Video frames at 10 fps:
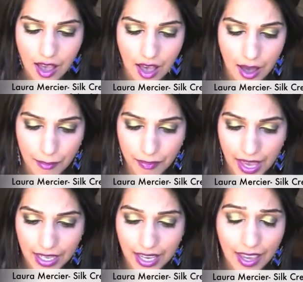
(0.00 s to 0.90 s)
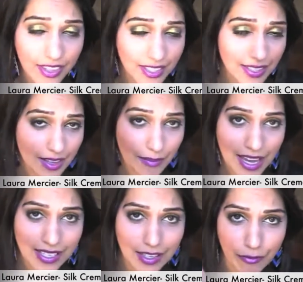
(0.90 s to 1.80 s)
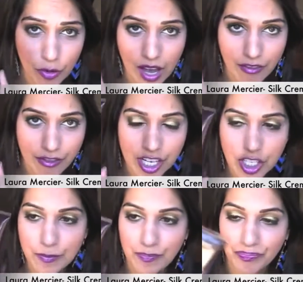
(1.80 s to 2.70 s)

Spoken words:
and yeah, this is amazing, full coverage.